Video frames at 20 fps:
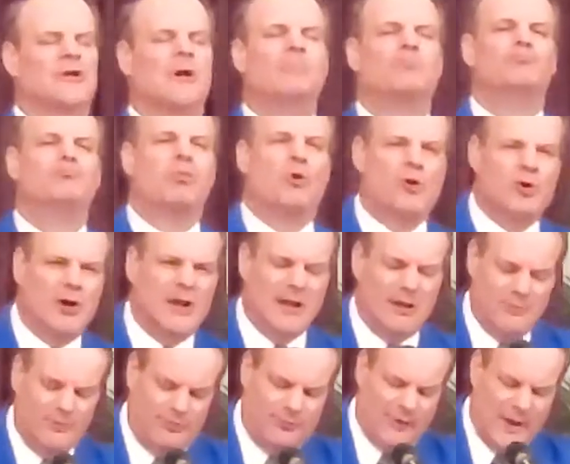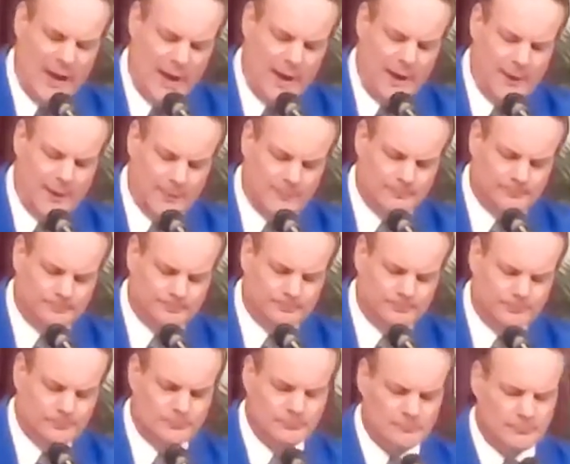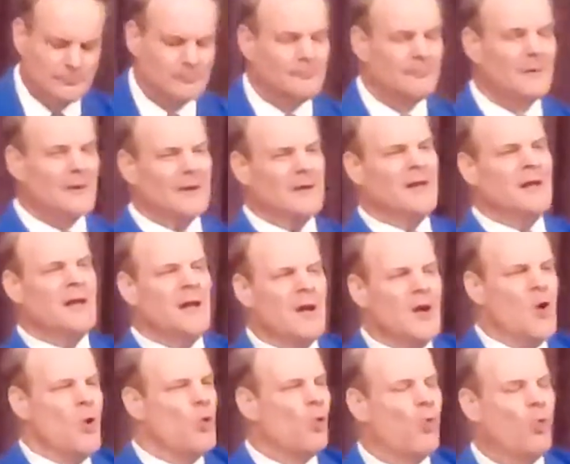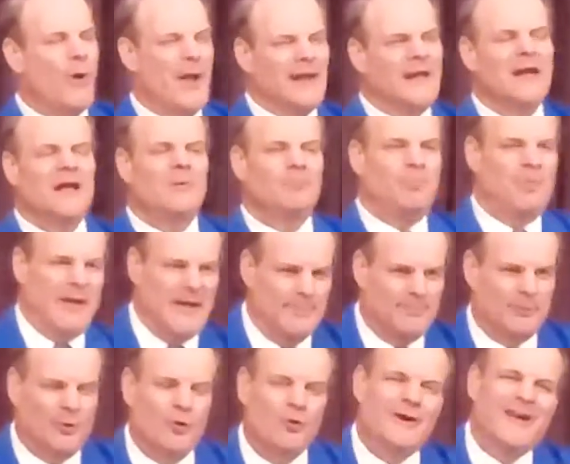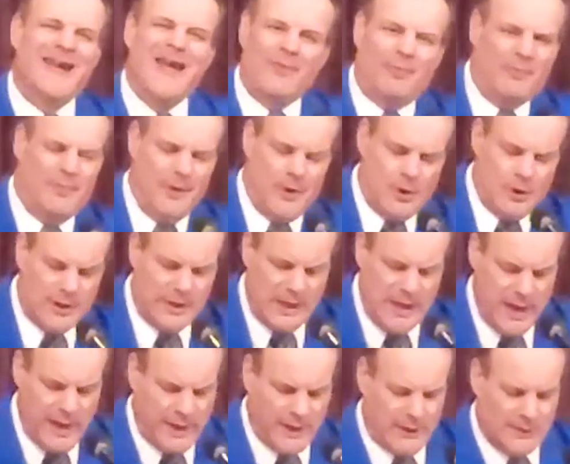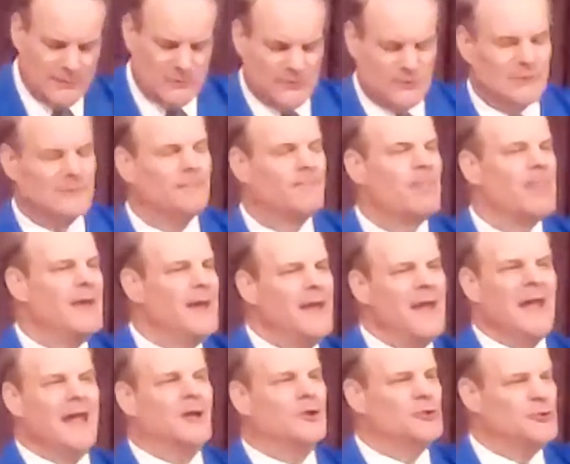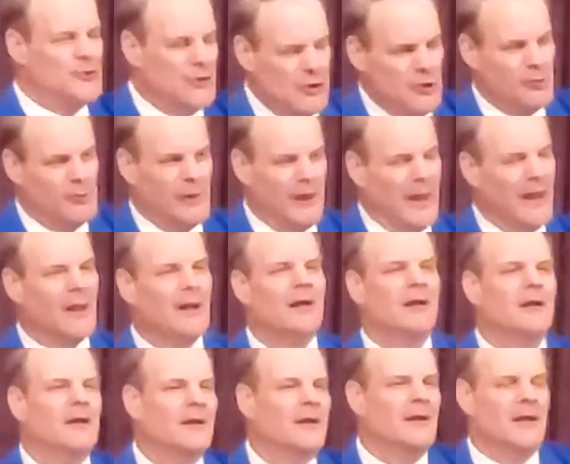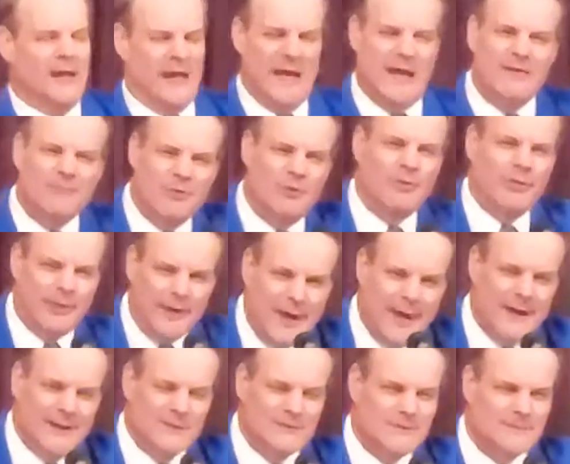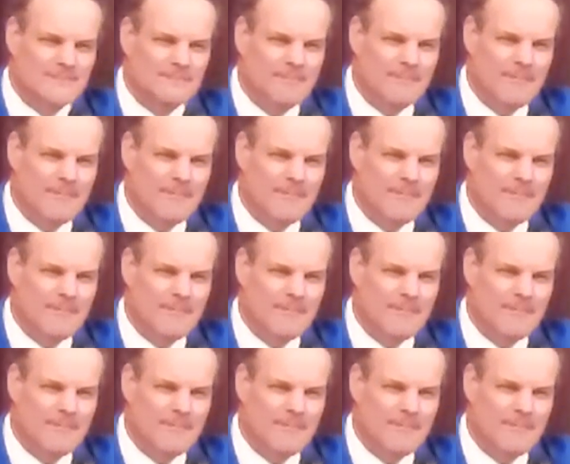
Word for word: a burning fire." Wicked people get their kicks in doing evil things.